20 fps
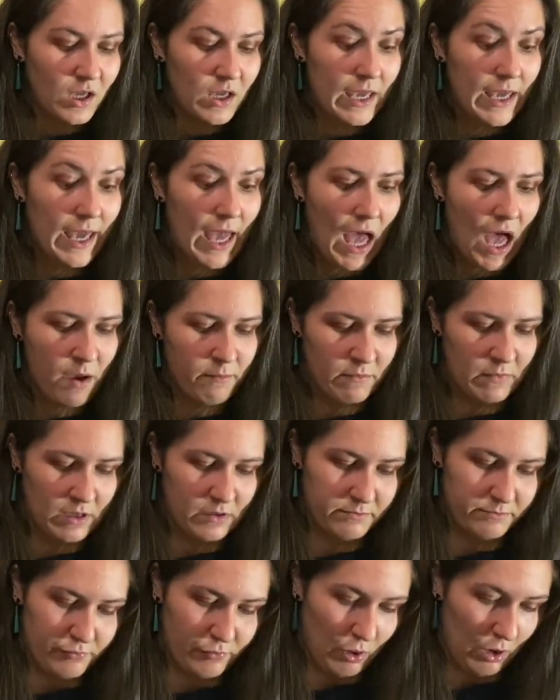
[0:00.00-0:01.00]
a hammer
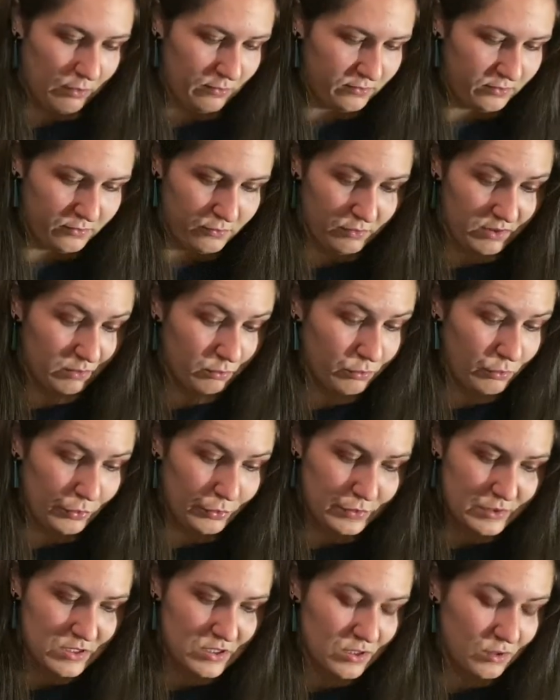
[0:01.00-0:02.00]
broke through the
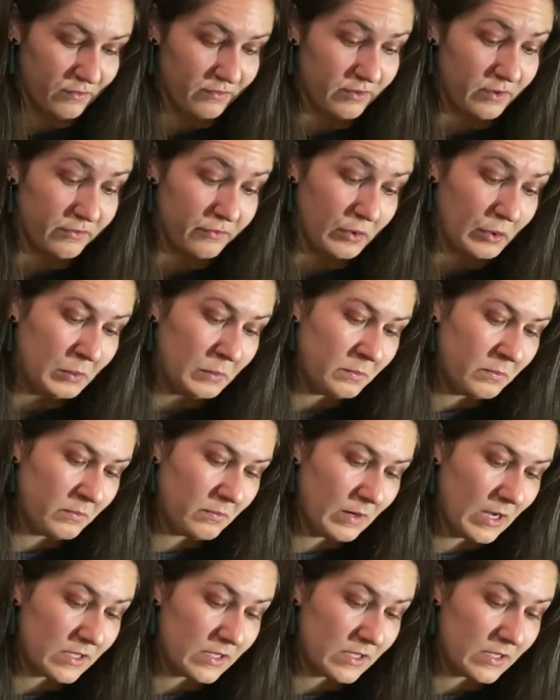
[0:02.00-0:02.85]
walls of the room